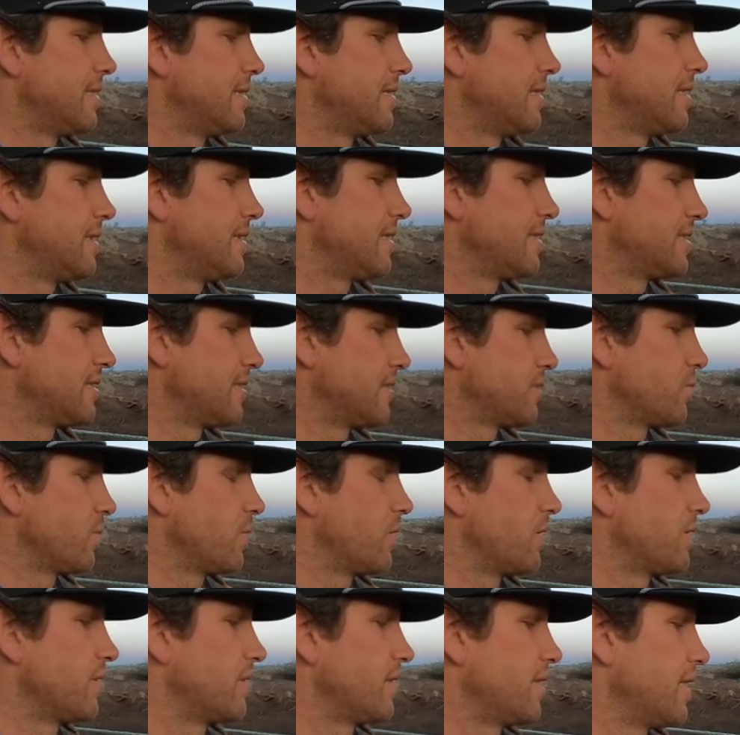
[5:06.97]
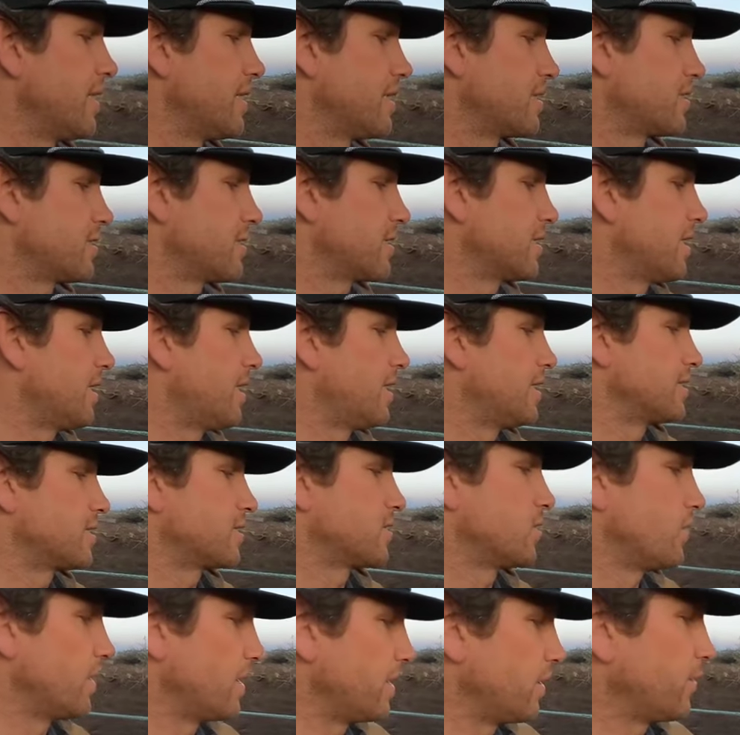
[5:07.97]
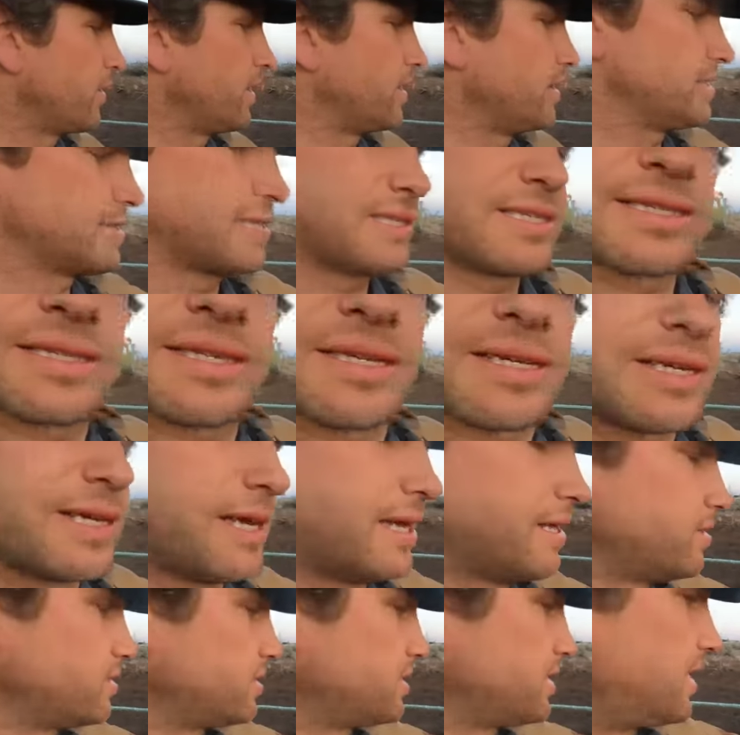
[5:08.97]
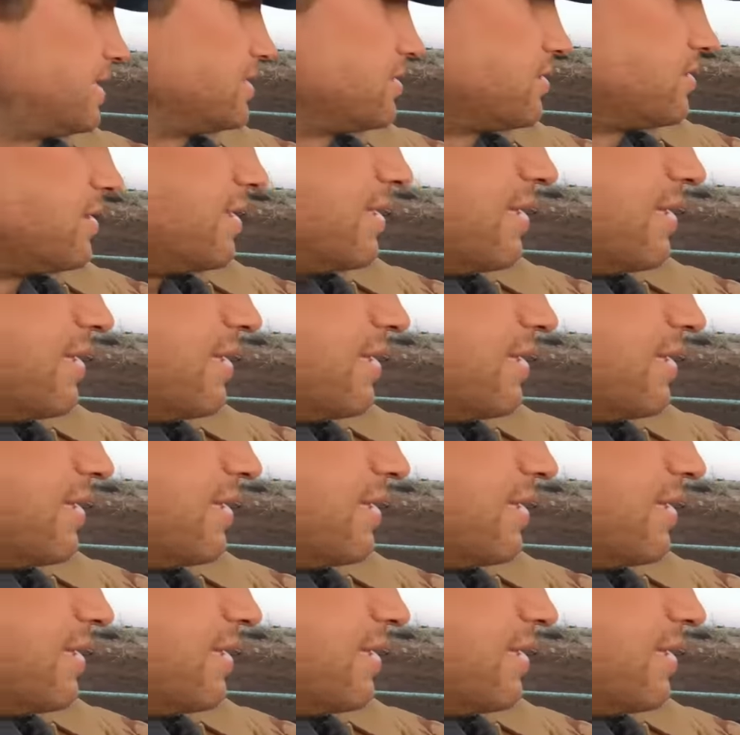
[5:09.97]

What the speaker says: that this is worth the extra cost. So anyway, this is the Energizer